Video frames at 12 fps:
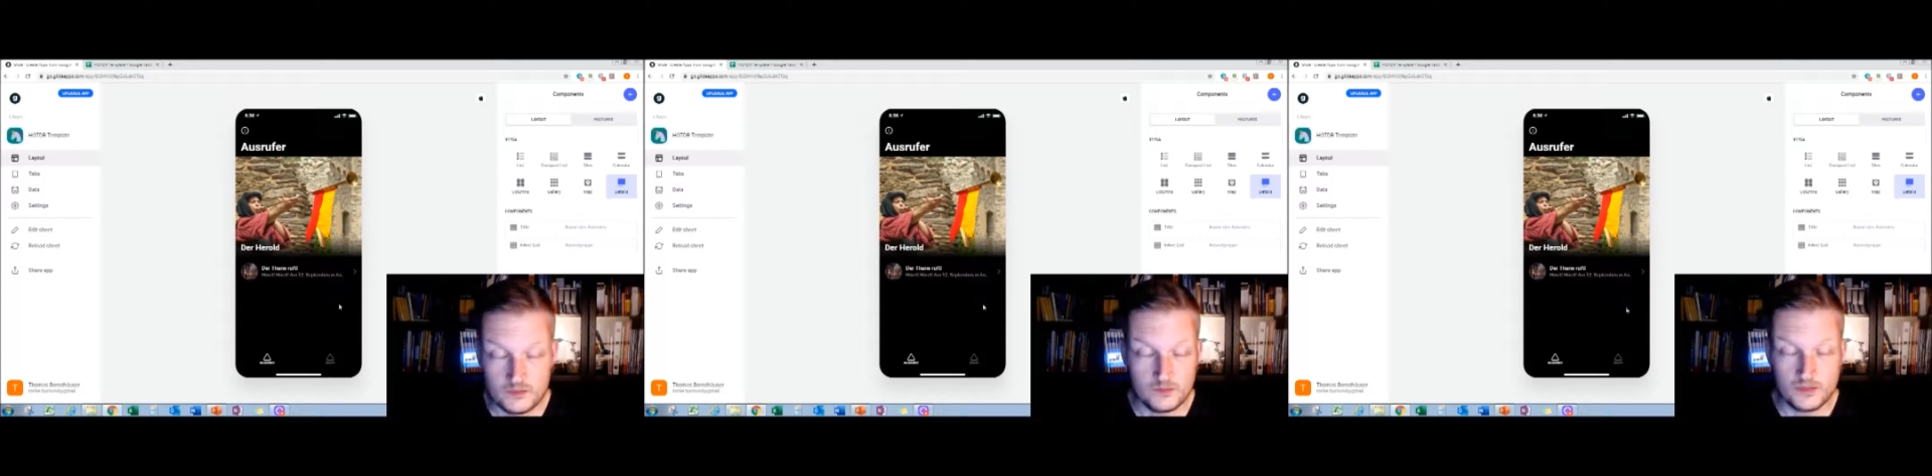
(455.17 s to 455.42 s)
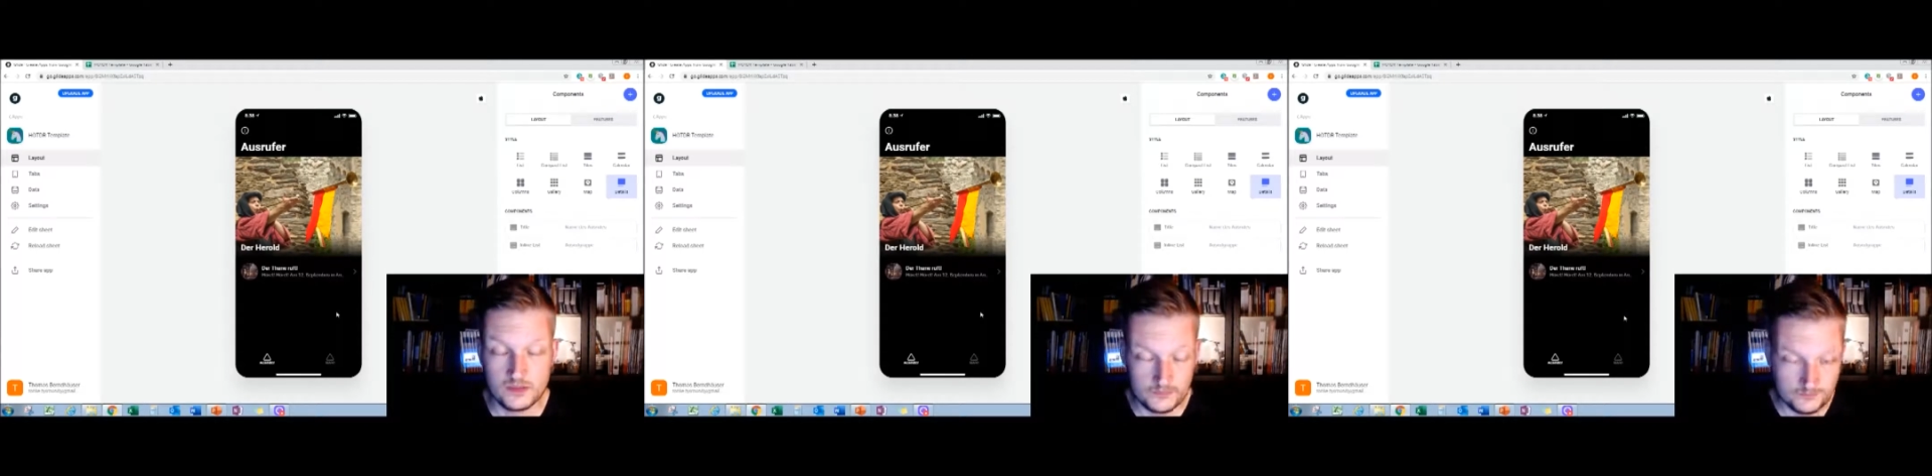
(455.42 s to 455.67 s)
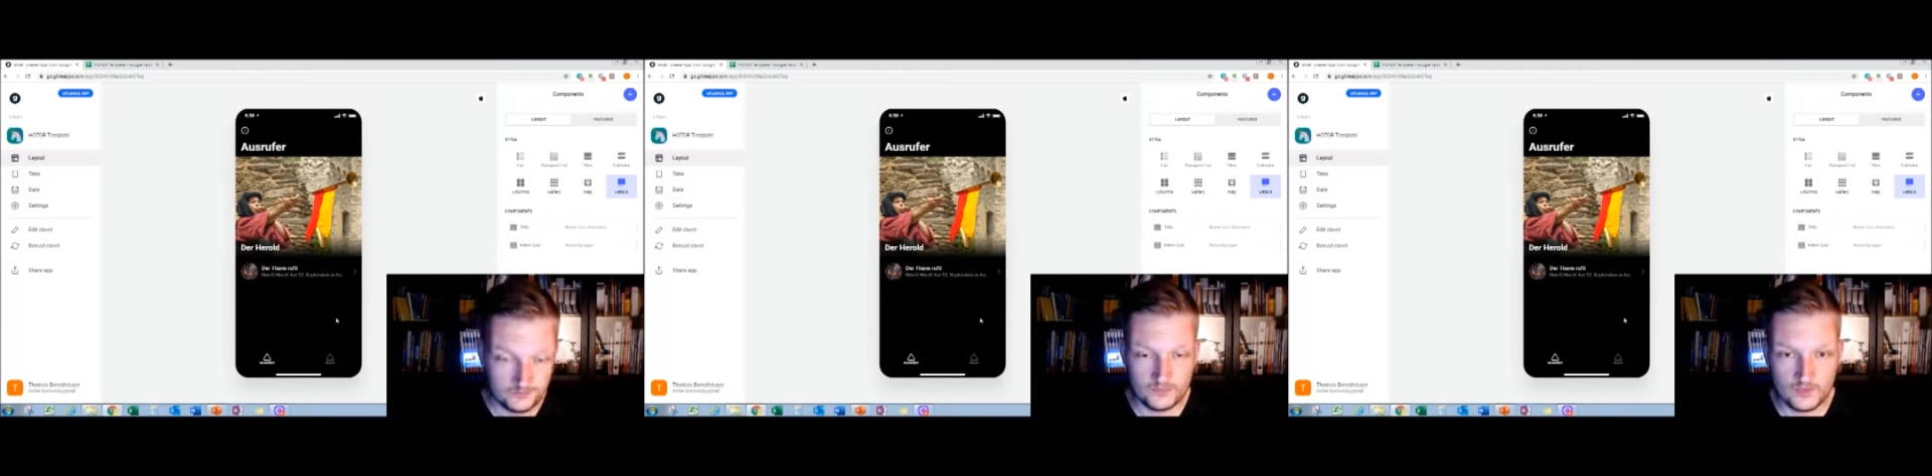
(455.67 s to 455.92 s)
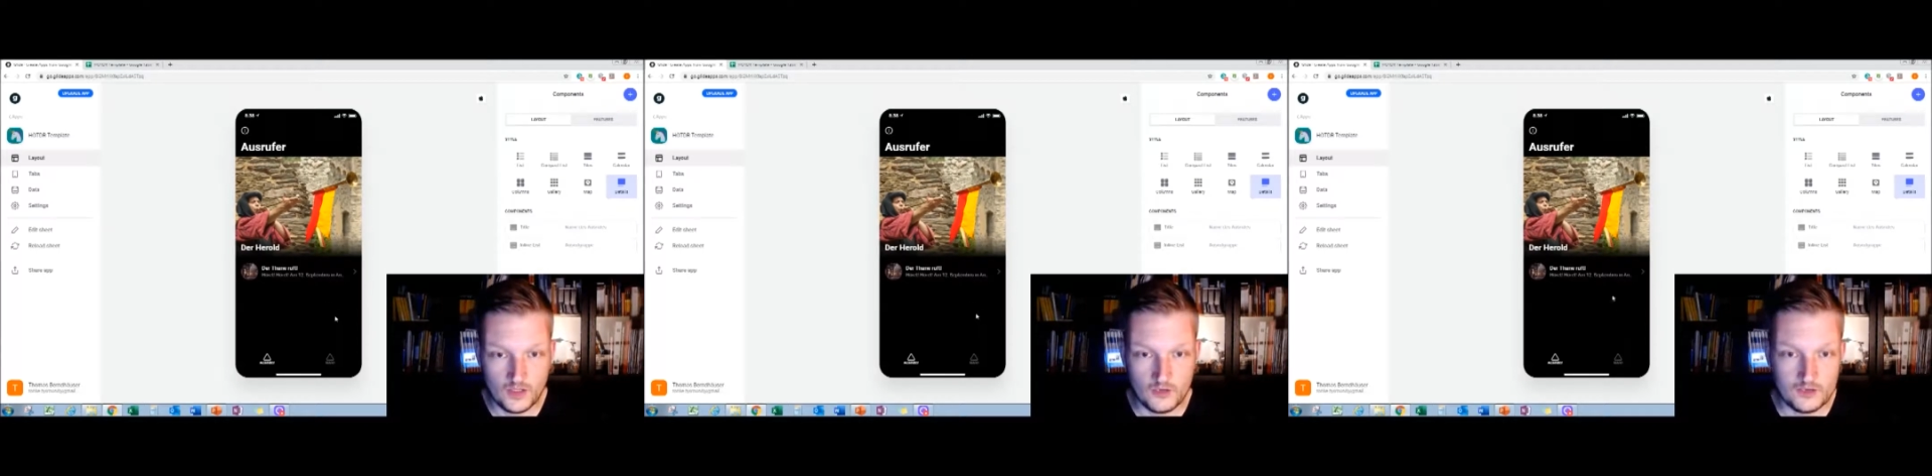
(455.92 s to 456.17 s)
but
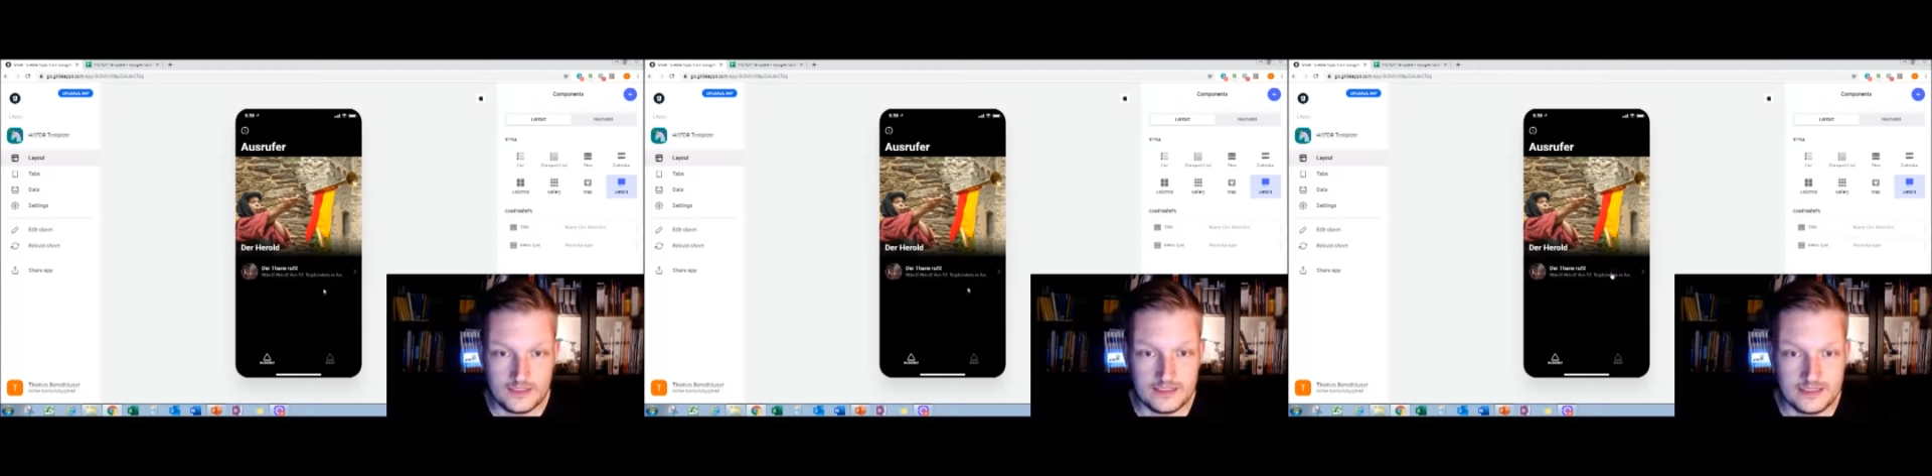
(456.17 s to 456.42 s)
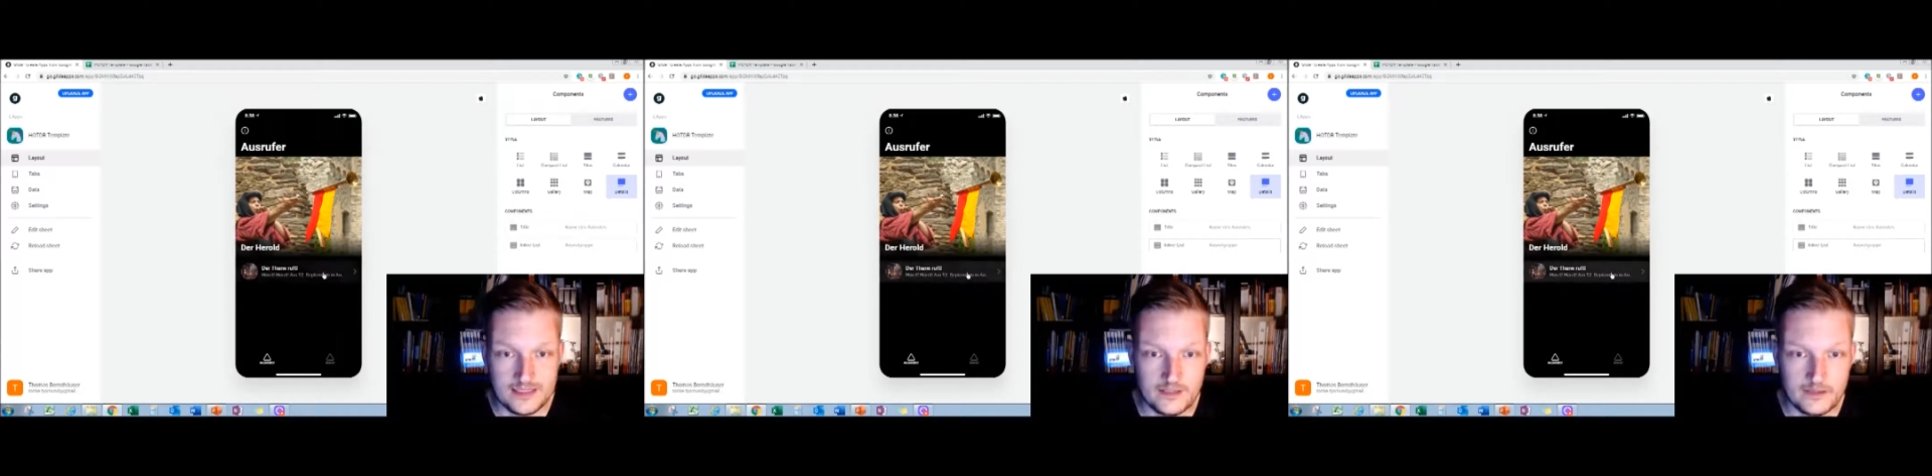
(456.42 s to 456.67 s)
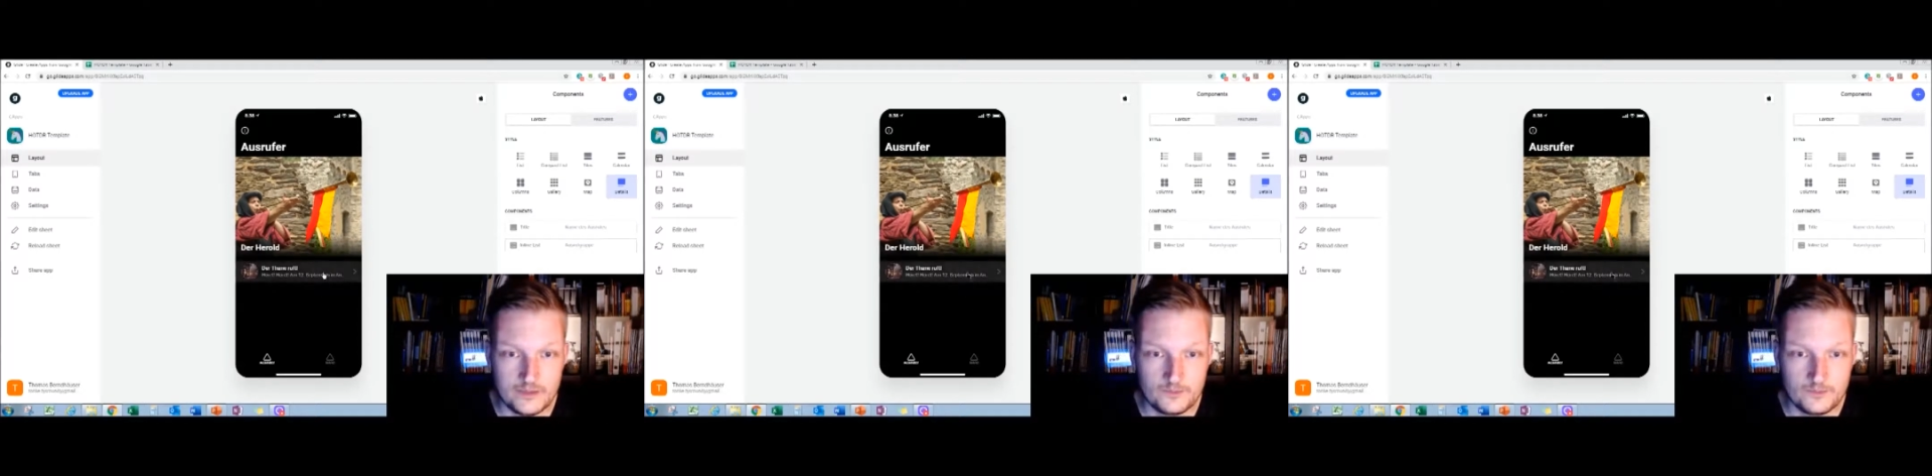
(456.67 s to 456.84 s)
don't let it scare you.